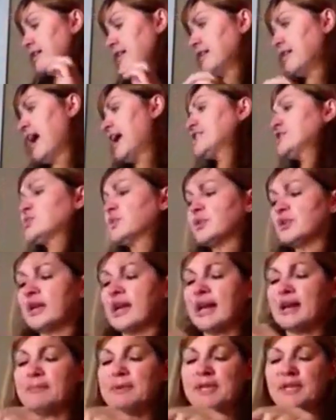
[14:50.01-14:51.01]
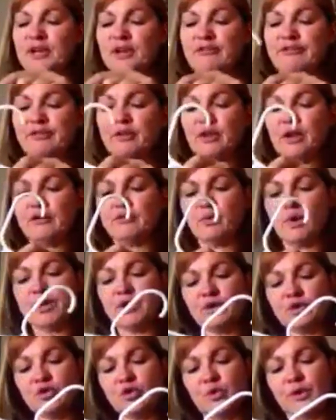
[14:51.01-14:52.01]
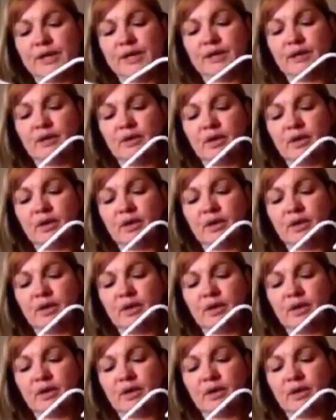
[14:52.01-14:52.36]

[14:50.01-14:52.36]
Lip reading: that's where you got to be careful of what you're doing,